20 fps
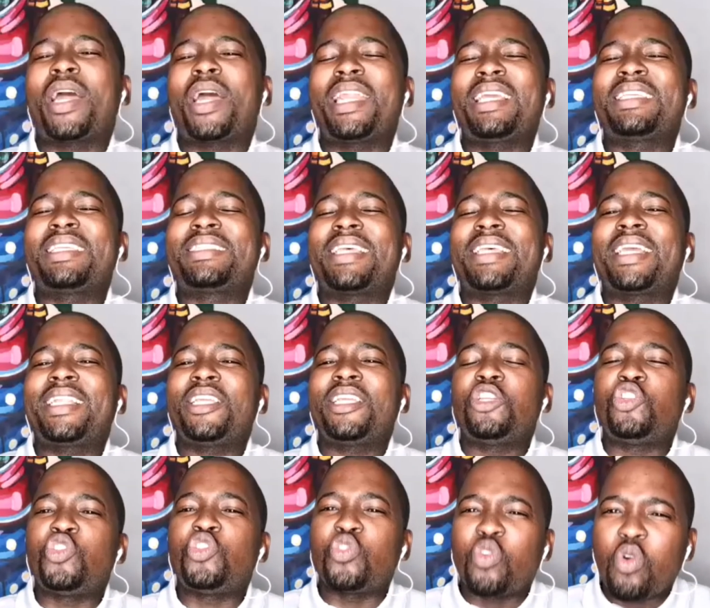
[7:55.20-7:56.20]
what
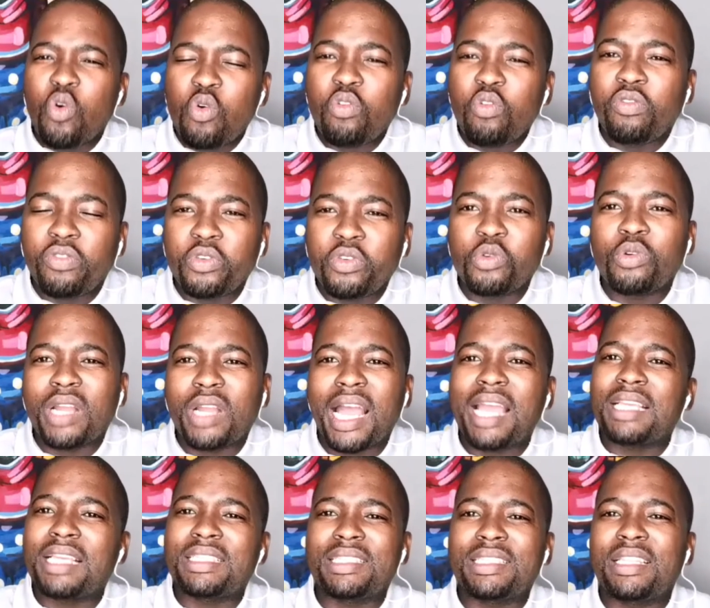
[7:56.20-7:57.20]
exactly drove you
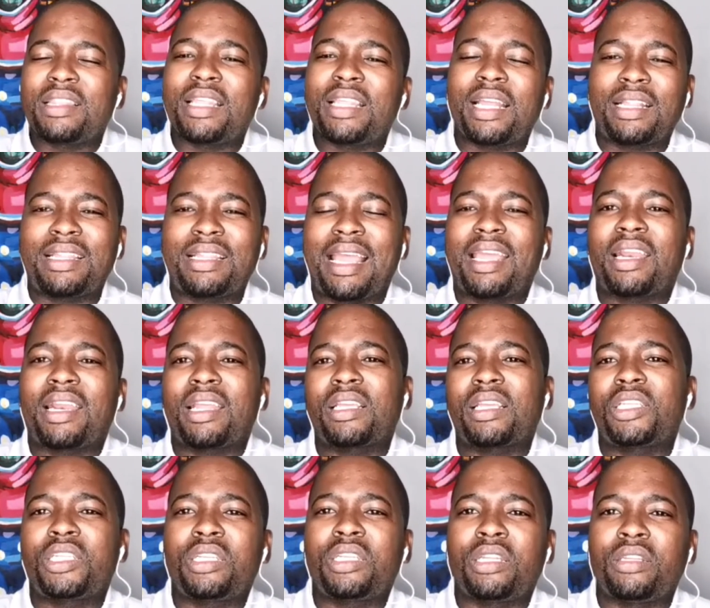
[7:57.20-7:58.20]
guys in that
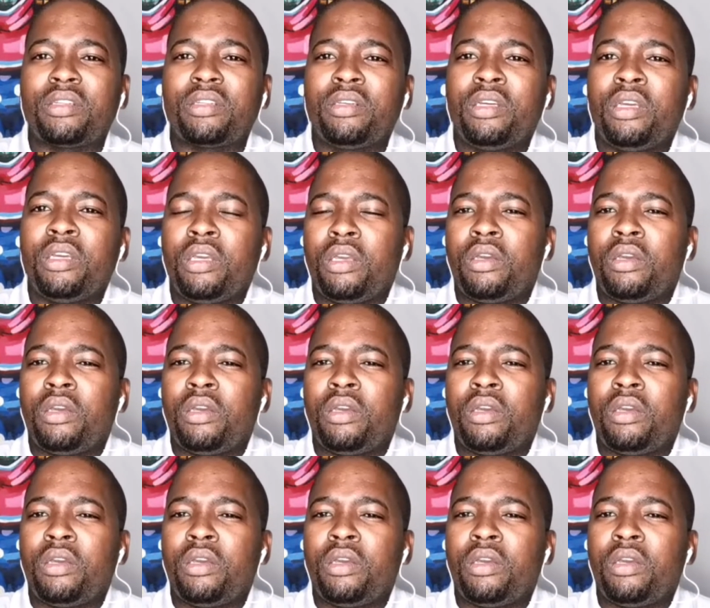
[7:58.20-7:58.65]
direction?